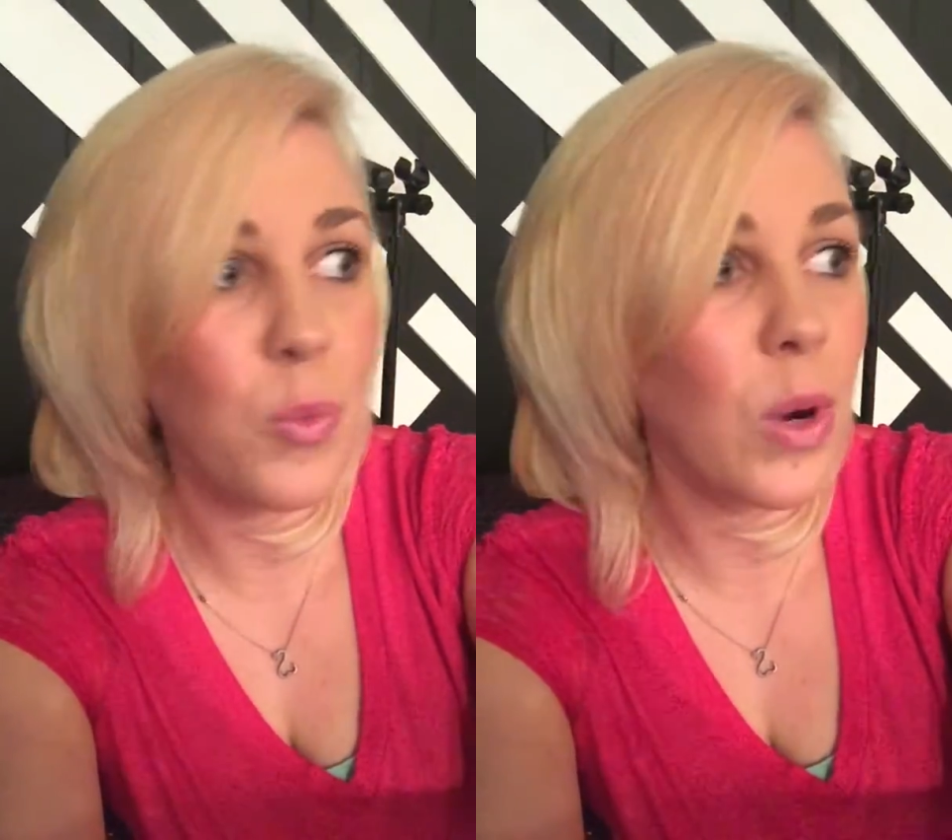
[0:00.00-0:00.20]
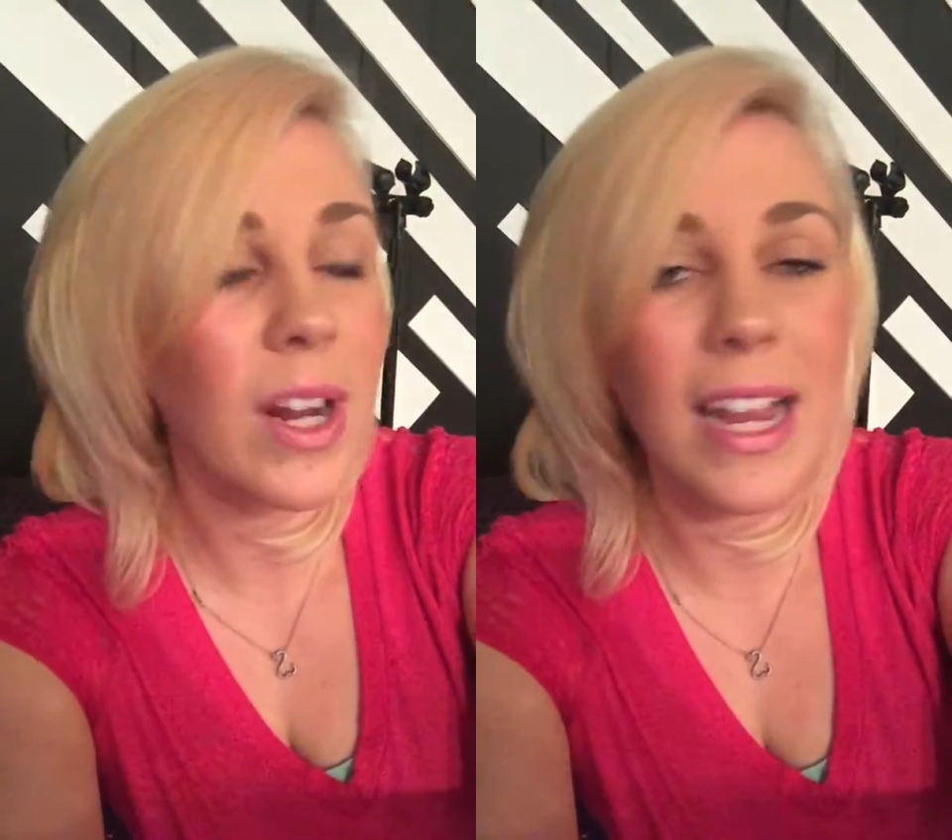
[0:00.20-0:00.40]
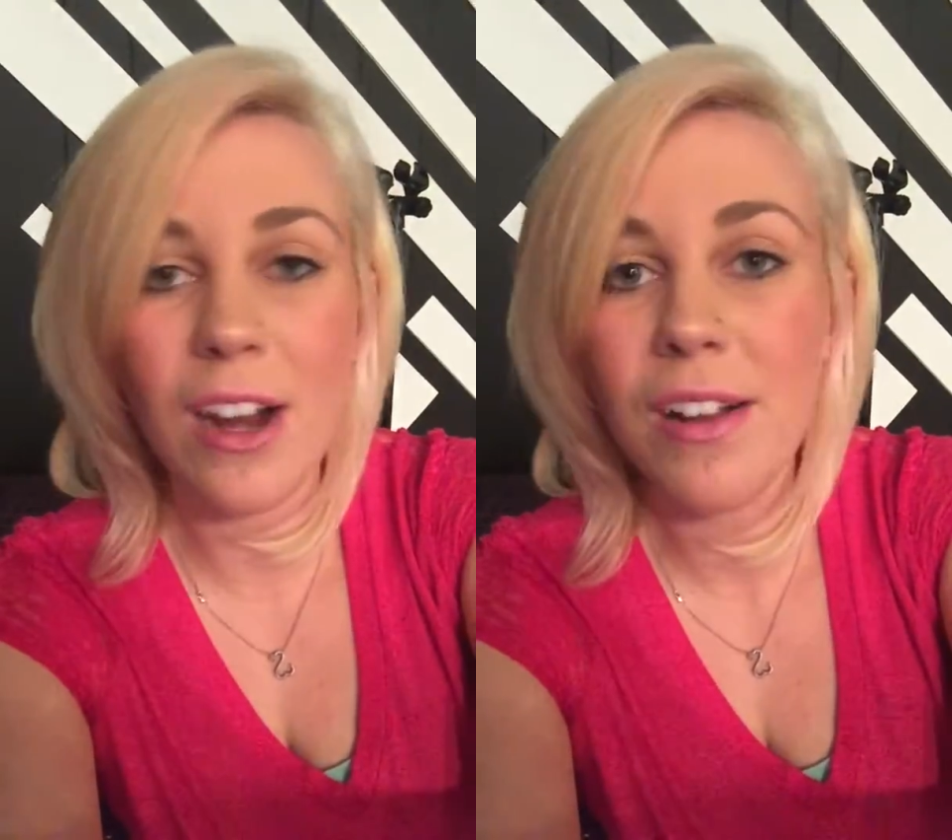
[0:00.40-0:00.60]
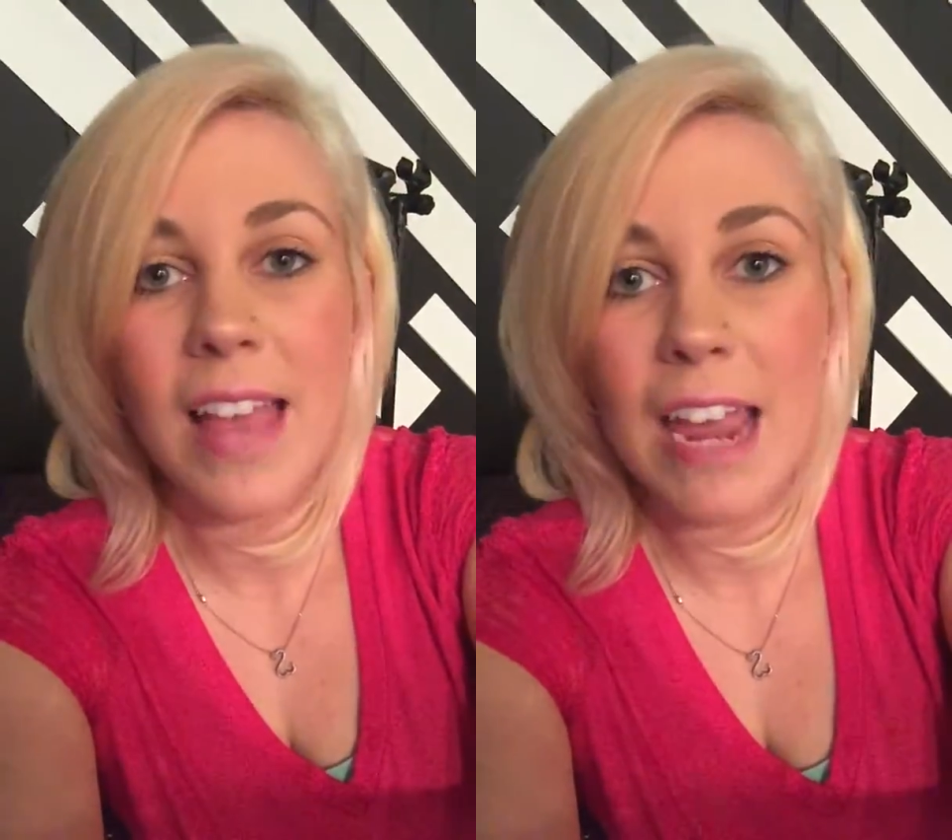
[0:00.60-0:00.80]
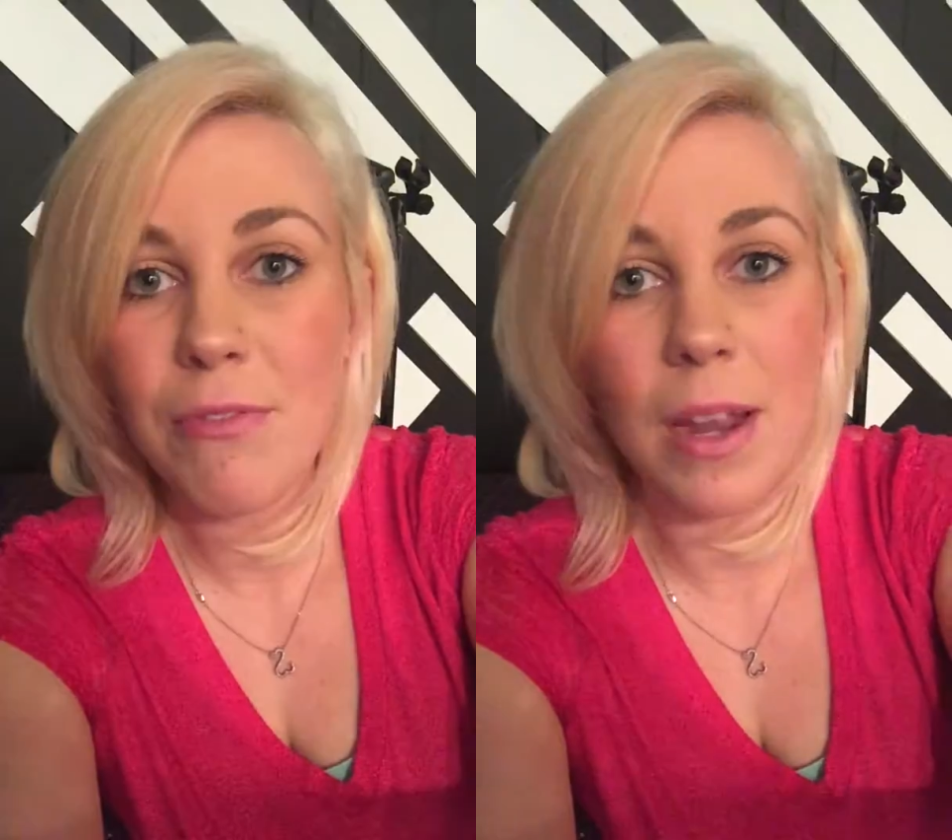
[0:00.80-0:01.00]
were in our
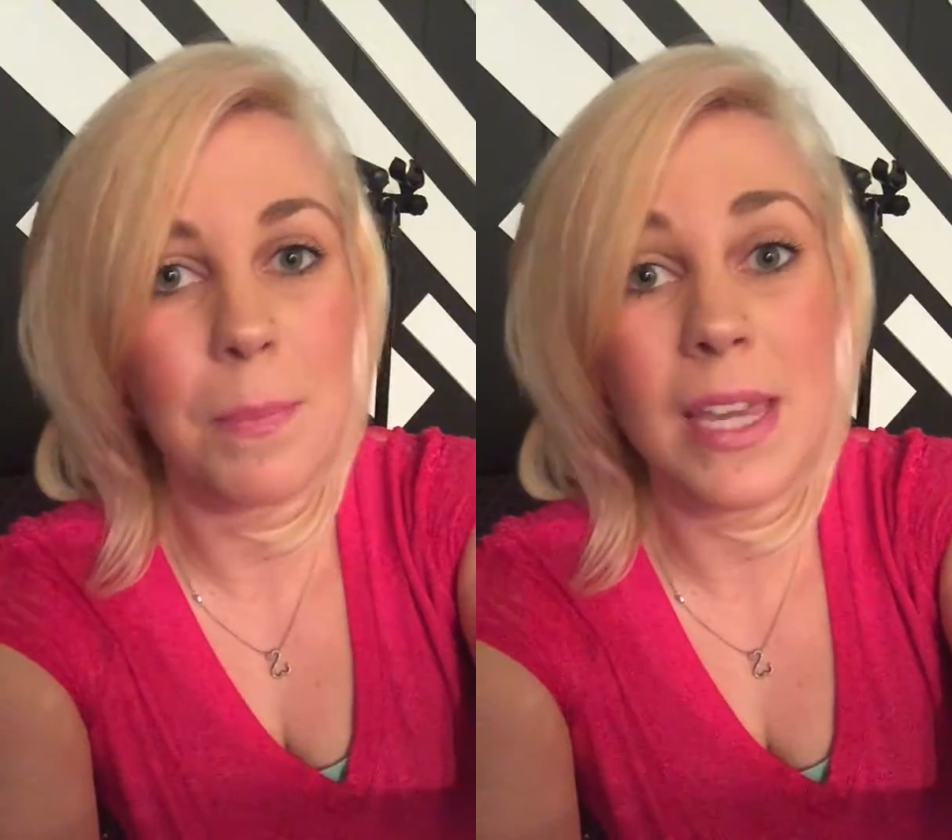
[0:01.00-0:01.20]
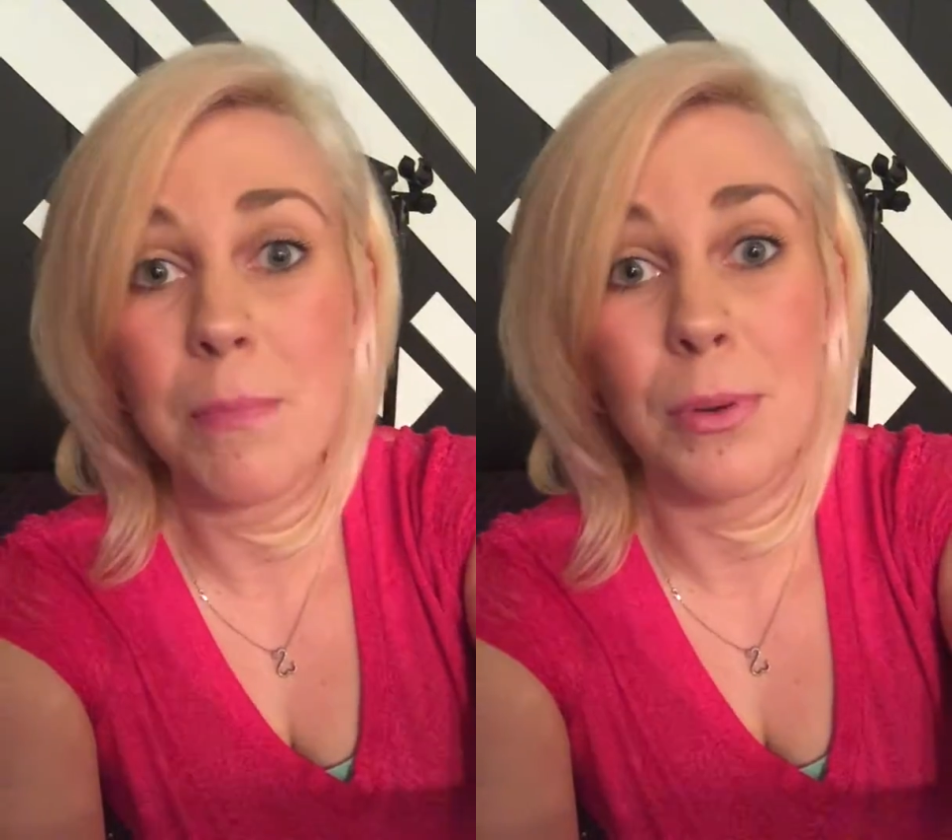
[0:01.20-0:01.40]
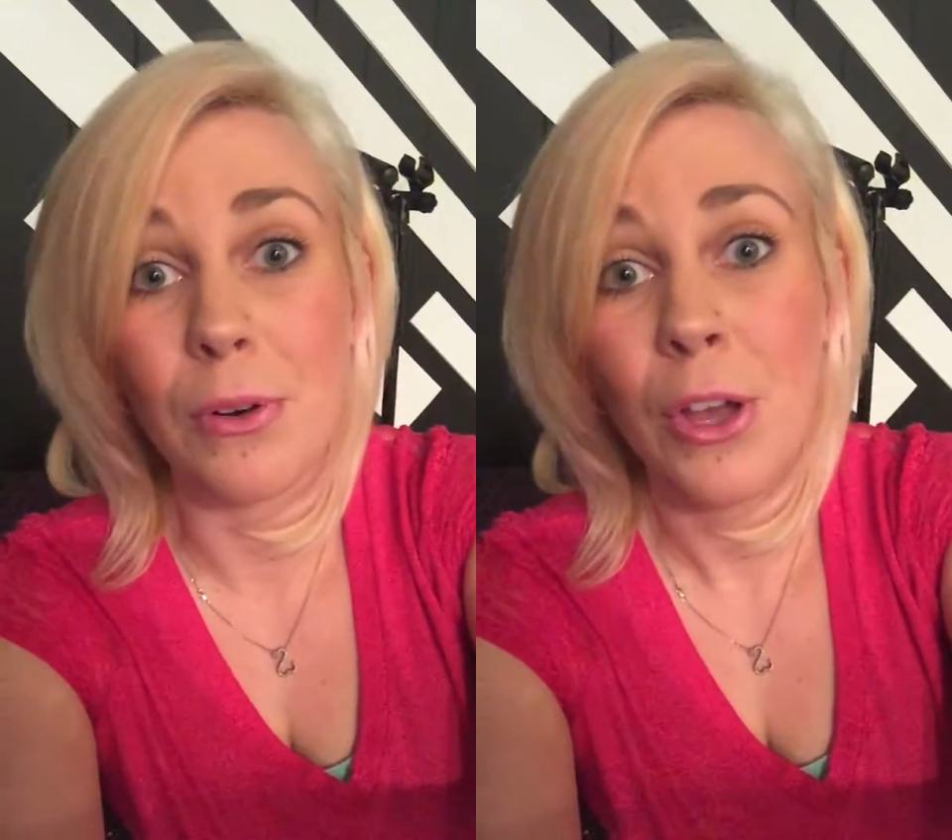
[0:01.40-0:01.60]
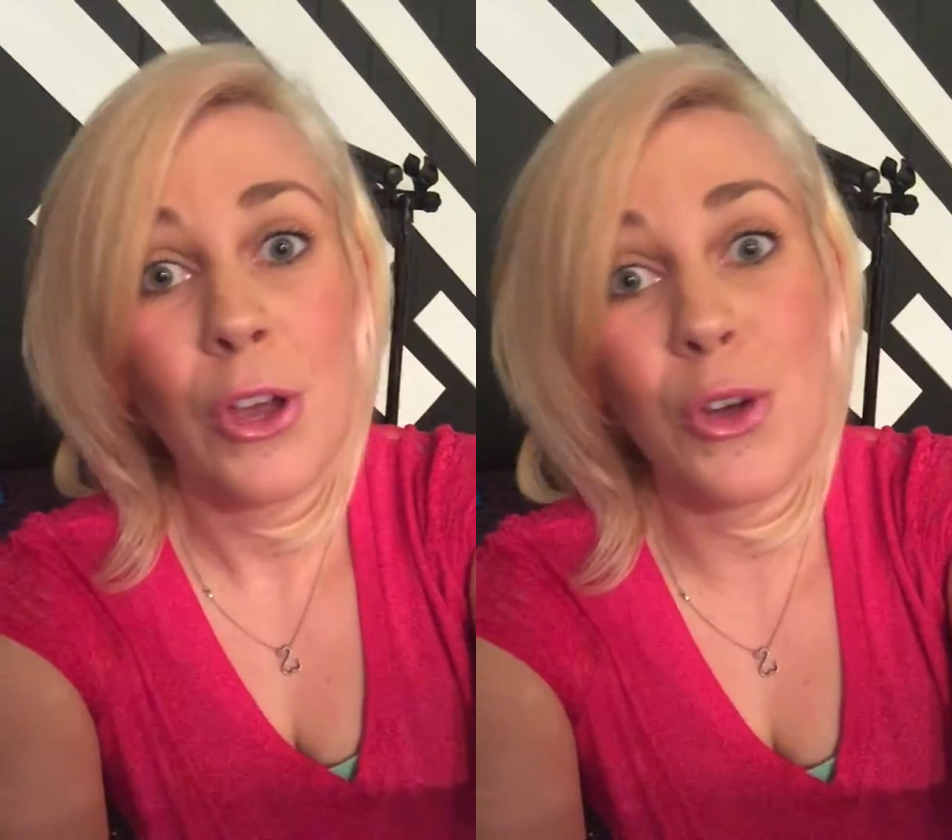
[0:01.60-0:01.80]
life and people